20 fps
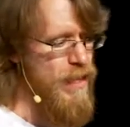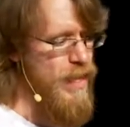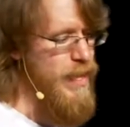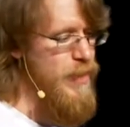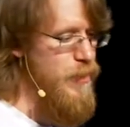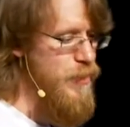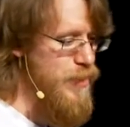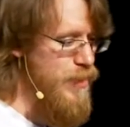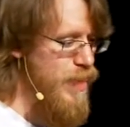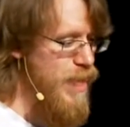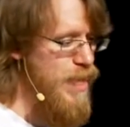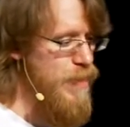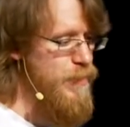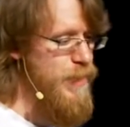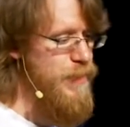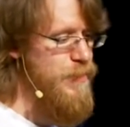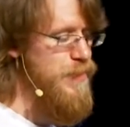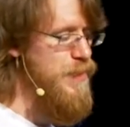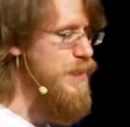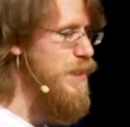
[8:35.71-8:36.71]
I learned a lot
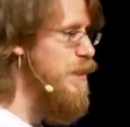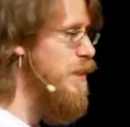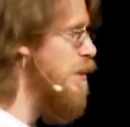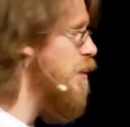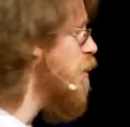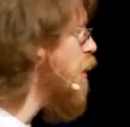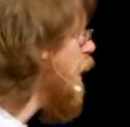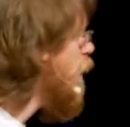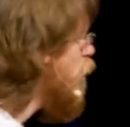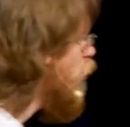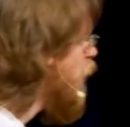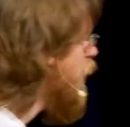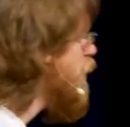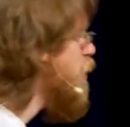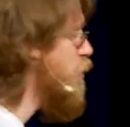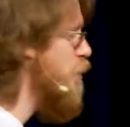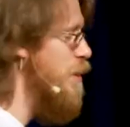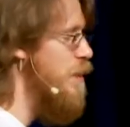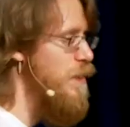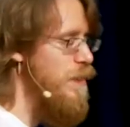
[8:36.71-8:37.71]
about
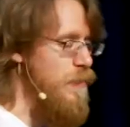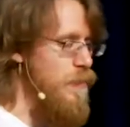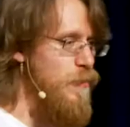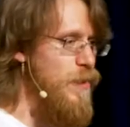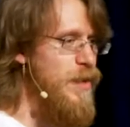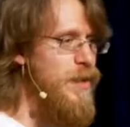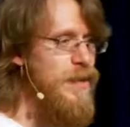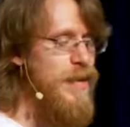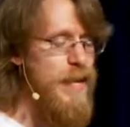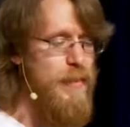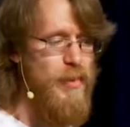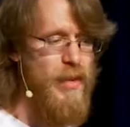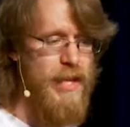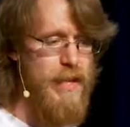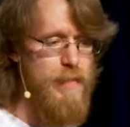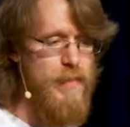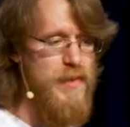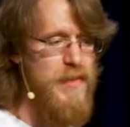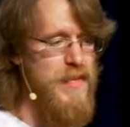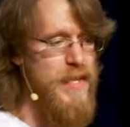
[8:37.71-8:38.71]
collaboration when I
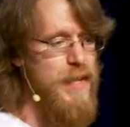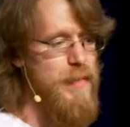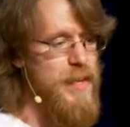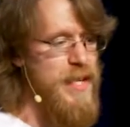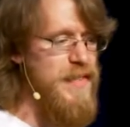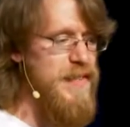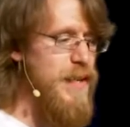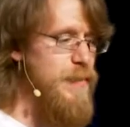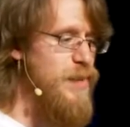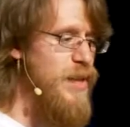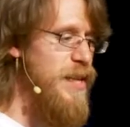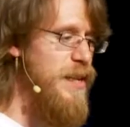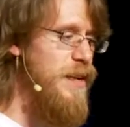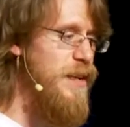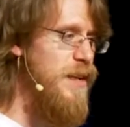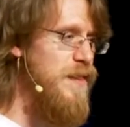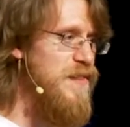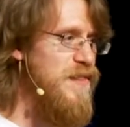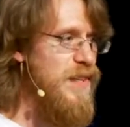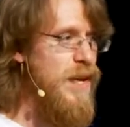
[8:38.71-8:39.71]
played music, because I played
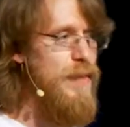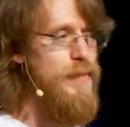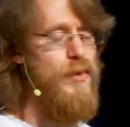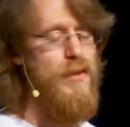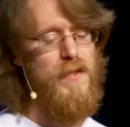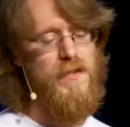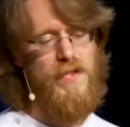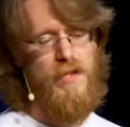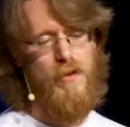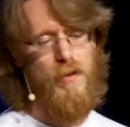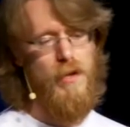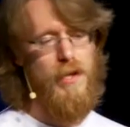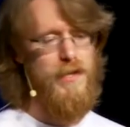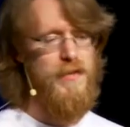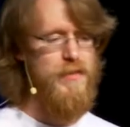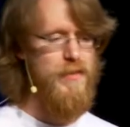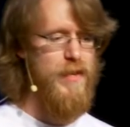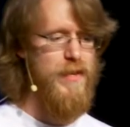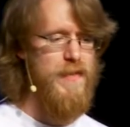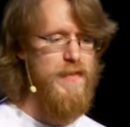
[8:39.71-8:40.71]
in ensembles and
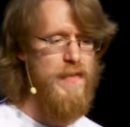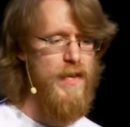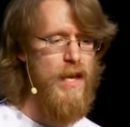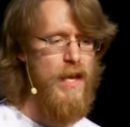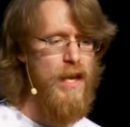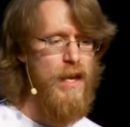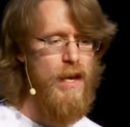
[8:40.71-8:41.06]
orchestras.